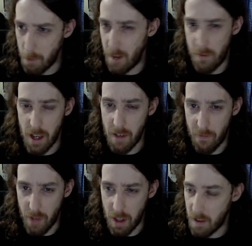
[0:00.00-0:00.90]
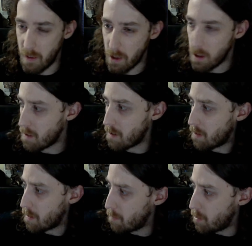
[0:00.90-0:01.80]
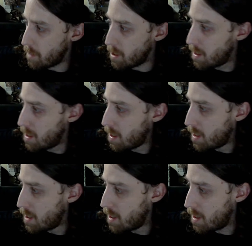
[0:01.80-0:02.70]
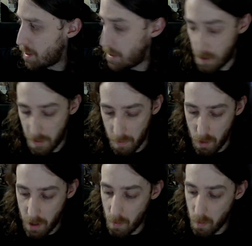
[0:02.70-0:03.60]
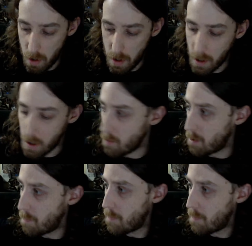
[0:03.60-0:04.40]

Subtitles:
but I think it fits in with the tone of the movie. And yeah, it's really, really good one.